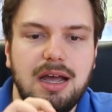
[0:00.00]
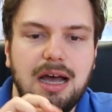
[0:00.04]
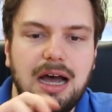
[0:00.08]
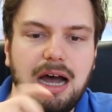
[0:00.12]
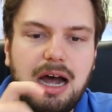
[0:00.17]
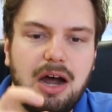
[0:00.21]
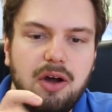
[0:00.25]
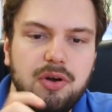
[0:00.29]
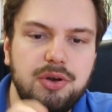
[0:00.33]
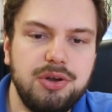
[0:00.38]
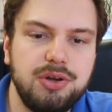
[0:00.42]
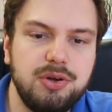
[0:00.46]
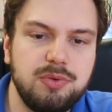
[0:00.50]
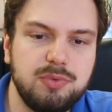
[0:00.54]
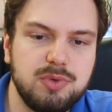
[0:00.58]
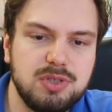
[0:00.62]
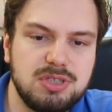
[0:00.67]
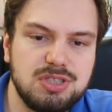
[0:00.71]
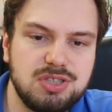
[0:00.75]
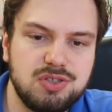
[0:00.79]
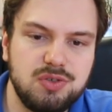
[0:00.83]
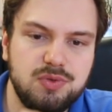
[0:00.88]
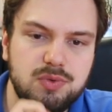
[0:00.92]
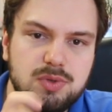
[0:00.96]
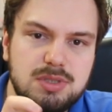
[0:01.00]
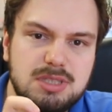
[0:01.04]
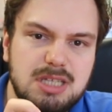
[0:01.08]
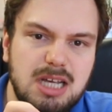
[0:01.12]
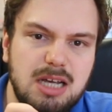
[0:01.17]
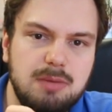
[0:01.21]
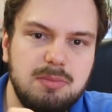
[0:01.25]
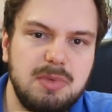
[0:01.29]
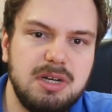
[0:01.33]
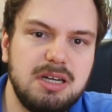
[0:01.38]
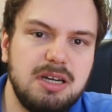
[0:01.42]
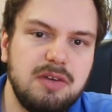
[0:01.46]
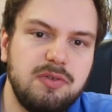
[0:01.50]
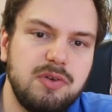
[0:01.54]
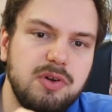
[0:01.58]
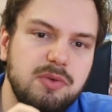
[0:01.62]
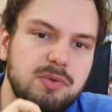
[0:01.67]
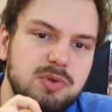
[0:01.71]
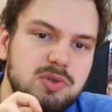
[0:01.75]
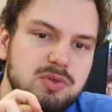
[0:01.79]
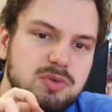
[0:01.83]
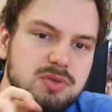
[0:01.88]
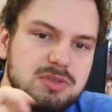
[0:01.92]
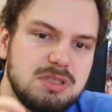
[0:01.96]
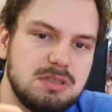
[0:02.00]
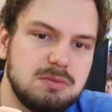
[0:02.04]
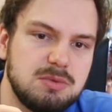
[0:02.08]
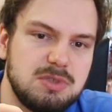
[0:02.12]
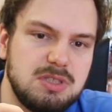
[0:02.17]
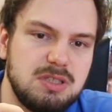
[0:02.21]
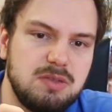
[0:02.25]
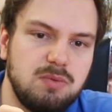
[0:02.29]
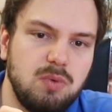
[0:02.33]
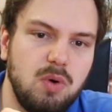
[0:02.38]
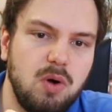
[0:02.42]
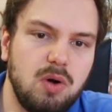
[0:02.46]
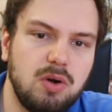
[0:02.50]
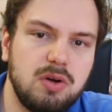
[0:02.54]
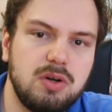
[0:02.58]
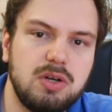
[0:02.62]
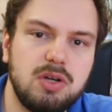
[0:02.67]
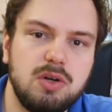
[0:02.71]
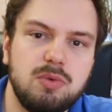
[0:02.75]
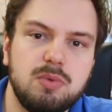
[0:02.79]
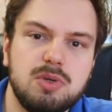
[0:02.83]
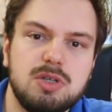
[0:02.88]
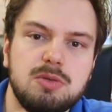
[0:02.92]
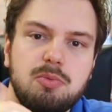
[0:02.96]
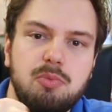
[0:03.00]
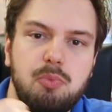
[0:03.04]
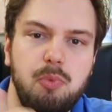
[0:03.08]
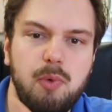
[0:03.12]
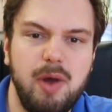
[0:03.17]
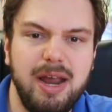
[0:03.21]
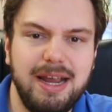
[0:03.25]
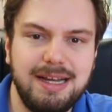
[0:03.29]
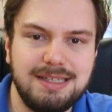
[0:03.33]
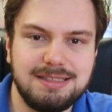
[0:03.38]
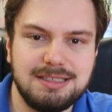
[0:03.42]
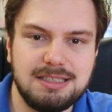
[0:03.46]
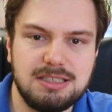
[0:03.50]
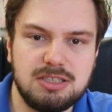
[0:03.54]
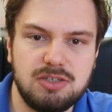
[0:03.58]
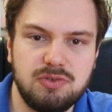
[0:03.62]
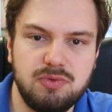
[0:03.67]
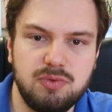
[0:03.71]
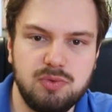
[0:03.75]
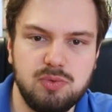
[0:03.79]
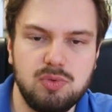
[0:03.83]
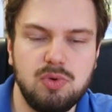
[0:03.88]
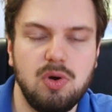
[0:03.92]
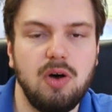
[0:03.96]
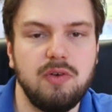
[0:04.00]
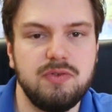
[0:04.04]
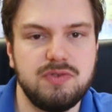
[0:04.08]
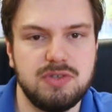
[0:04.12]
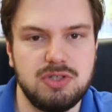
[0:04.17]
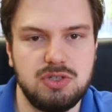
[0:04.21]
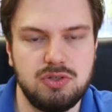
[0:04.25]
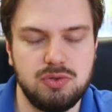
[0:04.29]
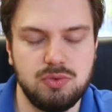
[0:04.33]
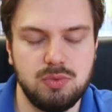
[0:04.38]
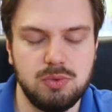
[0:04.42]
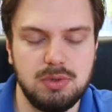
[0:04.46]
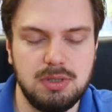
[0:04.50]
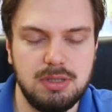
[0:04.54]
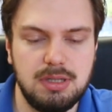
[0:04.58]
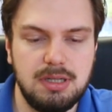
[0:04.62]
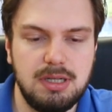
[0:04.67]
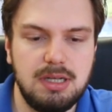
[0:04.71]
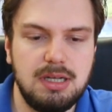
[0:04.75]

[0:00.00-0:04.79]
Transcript: how you would screw them and if you would do something wrong you would break the screw of the tool.